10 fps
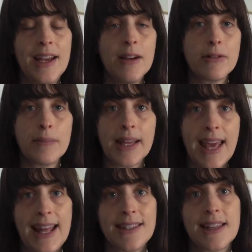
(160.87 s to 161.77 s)
from the
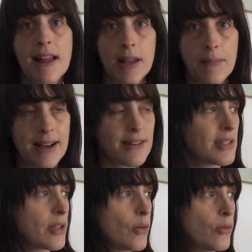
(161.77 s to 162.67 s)
kids, now they're back at
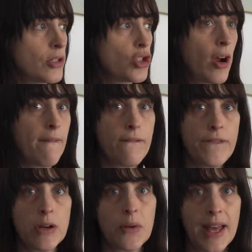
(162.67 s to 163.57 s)
school, to try and
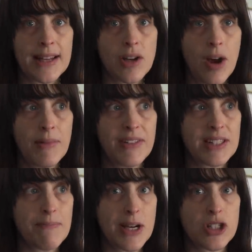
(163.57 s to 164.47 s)
fill that time with
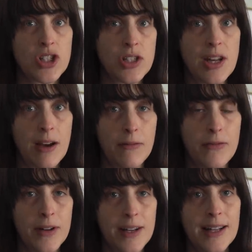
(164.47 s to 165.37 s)
as much
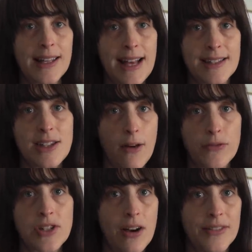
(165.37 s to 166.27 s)
stuff get
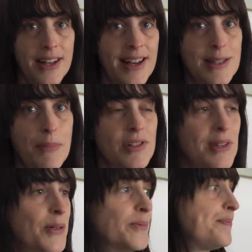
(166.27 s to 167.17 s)
stuff done as
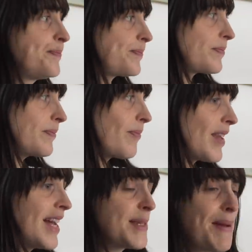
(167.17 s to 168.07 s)
possible.
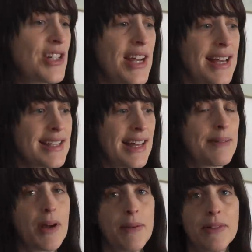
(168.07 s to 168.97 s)
Especially as at the
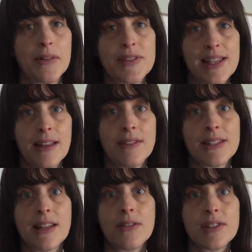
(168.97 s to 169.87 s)
moment, obviously, there
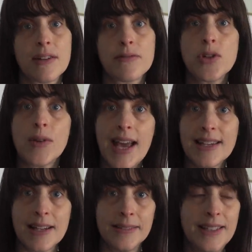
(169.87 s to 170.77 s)
is a lot of stuff to
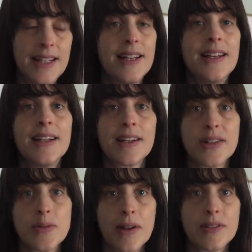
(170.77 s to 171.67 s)
get done
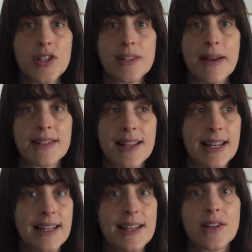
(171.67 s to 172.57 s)
because we're
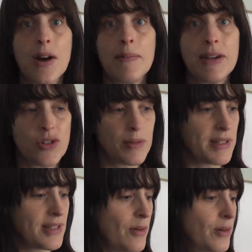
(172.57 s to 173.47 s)
dismantling the entire bedroom
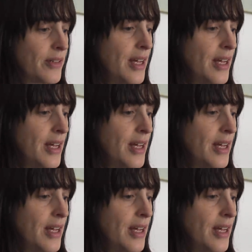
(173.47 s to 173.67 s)
and so on.